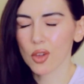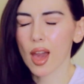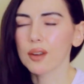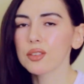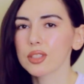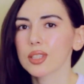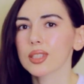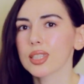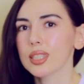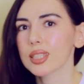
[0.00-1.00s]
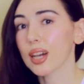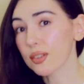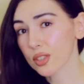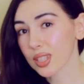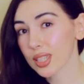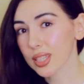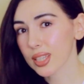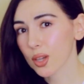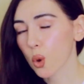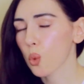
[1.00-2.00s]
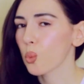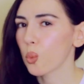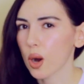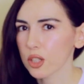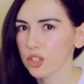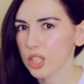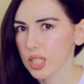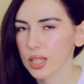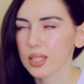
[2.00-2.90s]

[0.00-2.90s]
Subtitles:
If you haven't seen it, definitely watch it.